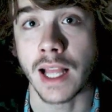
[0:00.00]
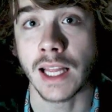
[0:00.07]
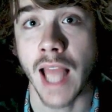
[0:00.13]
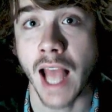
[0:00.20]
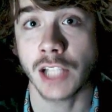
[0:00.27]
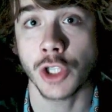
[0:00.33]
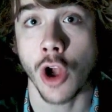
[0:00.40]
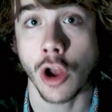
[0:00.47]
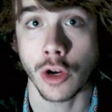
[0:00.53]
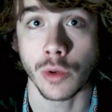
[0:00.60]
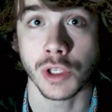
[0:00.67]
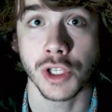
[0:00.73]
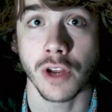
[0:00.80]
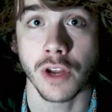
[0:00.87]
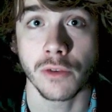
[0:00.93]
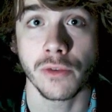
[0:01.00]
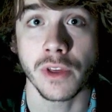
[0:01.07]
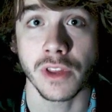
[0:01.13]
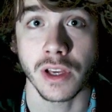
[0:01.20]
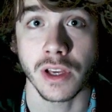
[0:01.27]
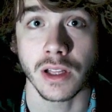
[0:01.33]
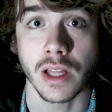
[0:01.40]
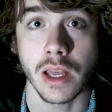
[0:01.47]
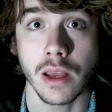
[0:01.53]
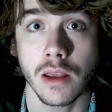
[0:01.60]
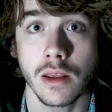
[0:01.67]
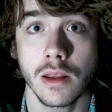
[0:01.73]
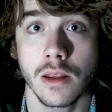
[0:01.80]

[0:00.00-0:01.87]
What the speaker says: They latch onto each other physically.